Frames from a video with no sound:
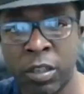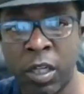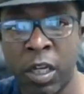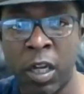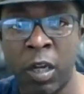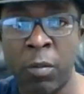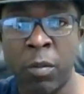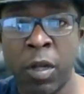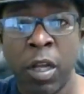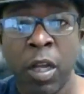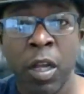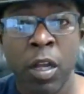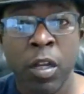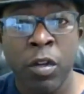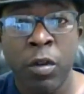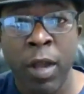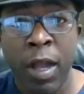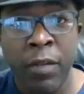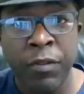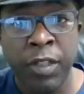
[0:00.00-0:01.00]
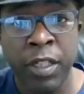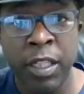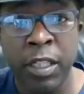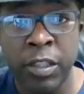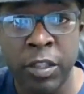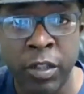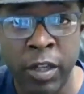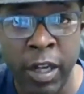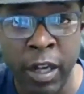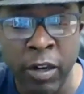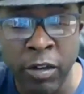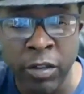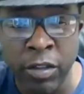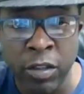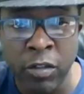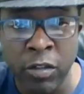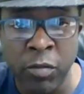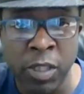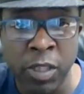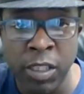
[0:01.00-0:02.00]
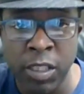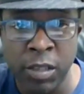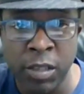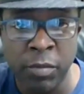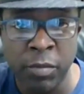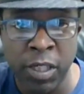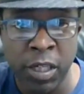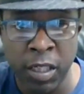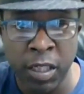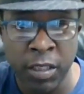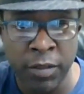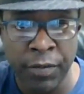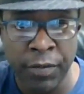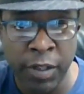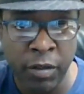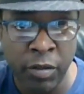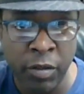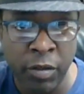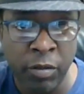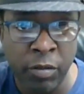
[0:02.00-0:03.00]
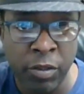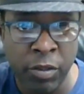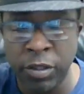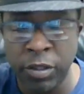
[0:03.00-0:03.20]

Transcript: comp. You have to get your errors and omission because if you don't know what